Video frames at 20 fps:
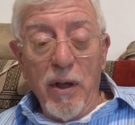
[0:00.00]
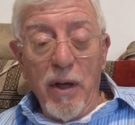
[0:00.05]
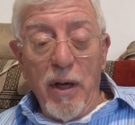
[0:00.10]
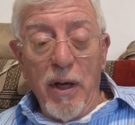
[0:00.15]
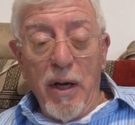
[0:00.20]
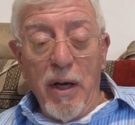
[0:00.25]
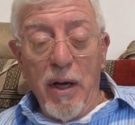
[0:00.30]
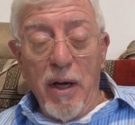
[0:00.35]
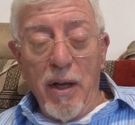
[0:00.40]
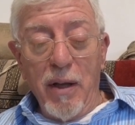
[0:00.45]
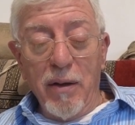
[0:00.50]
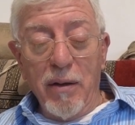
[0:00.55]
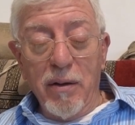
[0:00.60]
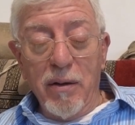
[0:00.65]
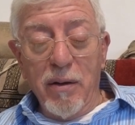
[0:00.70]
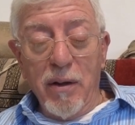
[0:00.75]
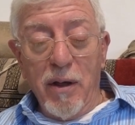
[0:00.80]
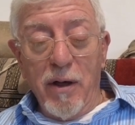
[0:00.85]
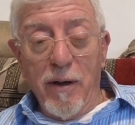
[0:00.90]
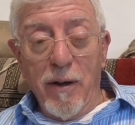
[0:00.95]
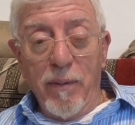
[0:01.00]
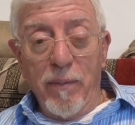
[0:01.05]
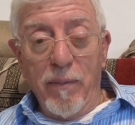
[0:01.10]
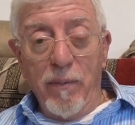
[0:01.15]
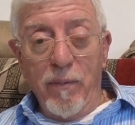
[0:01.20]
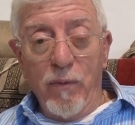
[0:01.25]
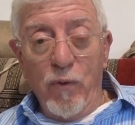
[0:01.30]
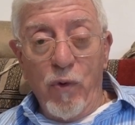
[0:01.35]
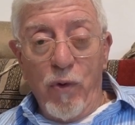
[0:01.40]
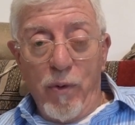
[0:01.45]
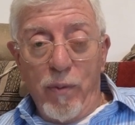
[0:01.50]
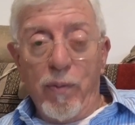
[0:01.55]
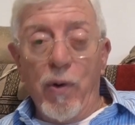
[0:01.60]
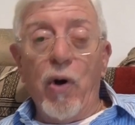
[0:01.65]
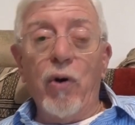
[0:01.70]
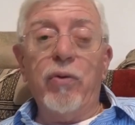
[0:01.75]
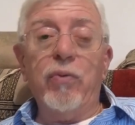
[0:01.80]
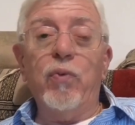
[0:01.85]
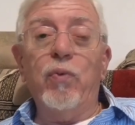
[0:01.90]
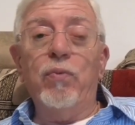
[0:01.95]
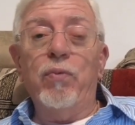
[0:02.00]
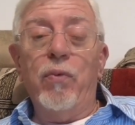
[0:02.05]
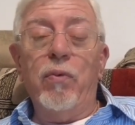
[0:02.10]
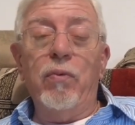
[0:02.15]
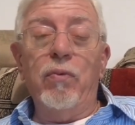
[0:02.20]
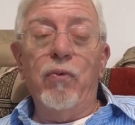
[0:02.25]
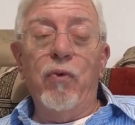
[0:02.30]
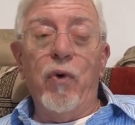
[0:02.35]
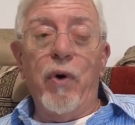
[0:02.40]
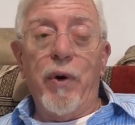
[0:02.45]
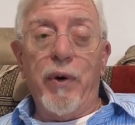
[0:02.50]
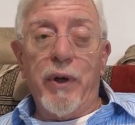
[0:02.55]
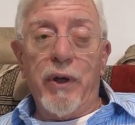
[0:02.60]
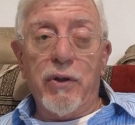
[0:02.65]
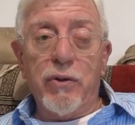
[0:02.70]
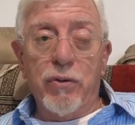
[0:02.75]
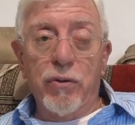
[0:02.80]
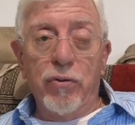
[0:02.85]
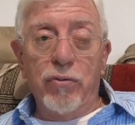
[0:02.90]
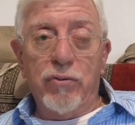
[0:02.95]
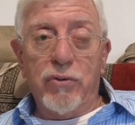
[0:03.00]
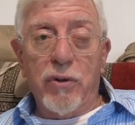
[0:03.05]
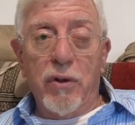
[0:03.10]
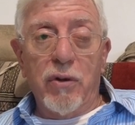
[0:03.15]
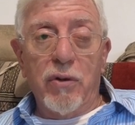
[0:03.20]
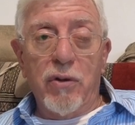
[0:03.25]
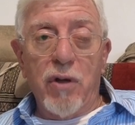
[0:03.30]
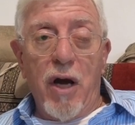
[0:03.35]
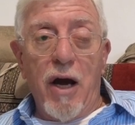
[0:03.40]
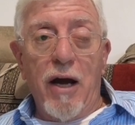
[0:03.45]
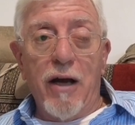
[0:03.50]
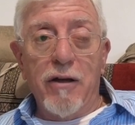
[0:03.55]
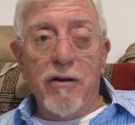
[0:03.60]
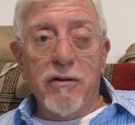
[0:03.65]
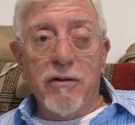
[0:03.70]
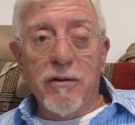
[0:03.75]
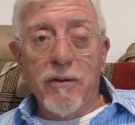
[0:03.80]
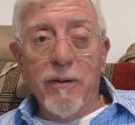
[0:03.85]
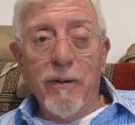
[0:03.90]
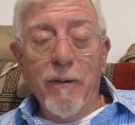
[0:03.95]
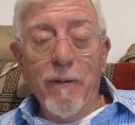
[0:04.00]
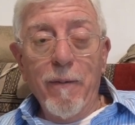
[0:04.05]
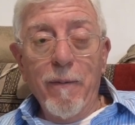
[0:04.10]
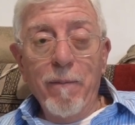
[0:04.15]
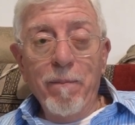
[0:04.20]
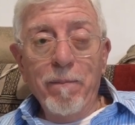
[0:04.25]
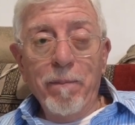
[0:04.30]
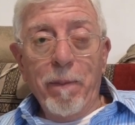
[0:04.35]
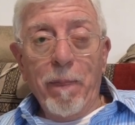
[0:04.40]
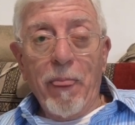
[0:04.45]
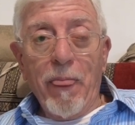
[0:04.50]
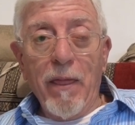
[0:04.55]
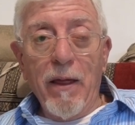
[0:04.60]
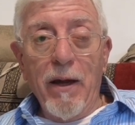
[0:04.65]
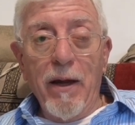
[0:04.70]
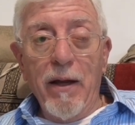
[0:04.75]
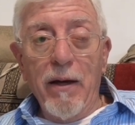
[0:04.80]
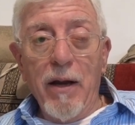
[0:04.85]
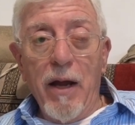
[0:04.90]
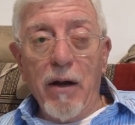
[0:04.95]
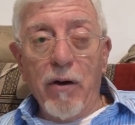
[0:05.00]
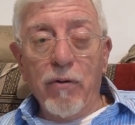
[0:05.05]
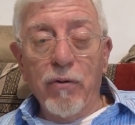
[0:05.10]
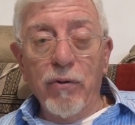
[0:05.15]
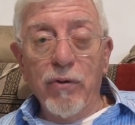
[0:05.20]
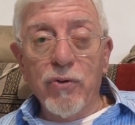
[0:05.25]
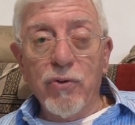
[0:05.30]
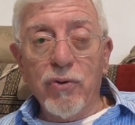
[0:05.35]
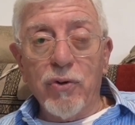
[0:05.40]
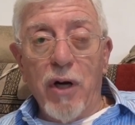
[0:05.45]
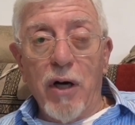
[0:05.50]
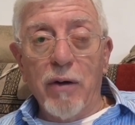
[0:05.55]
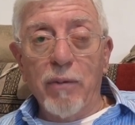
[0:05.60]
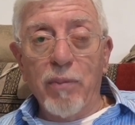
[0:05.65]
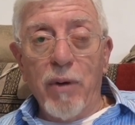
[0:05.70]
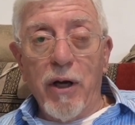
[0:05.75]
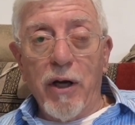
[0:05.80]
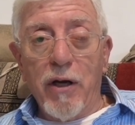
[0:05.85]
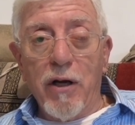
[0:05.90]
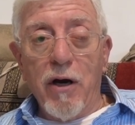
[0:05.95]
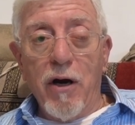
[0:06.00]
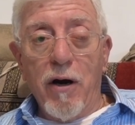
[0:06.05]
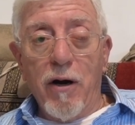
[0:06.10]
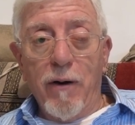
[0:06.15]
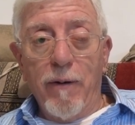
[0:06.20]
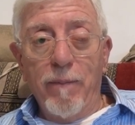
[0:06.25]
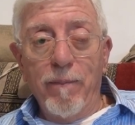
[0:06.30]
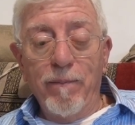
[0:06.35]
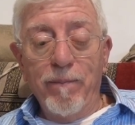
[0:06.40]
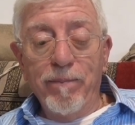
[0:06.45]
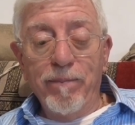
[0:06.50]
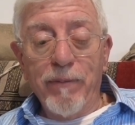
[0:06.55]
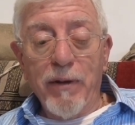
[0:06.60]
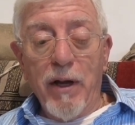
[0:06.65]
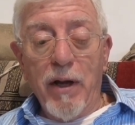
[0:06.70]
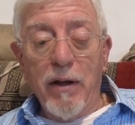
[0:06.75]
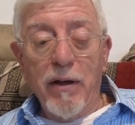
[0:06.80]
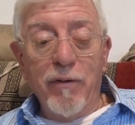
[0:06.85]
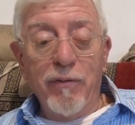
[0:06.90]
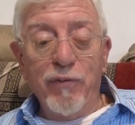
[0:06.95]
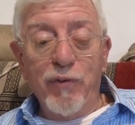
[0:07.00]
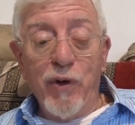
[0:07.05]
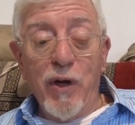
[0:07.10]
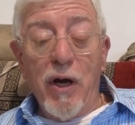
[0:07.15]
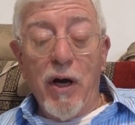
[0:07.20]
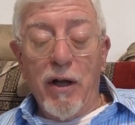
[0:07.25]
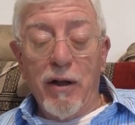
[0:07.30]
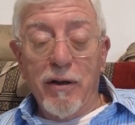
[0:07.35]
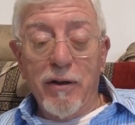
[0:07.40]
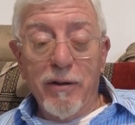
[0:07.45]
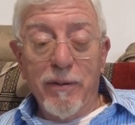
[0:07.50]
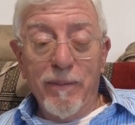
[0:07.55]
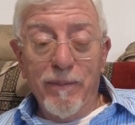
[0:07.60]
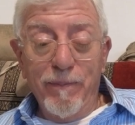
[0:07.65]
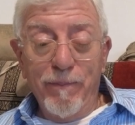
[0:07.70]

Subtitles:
and we were both wearing suits and ties, and I couldn't start my car. I had a Fiat.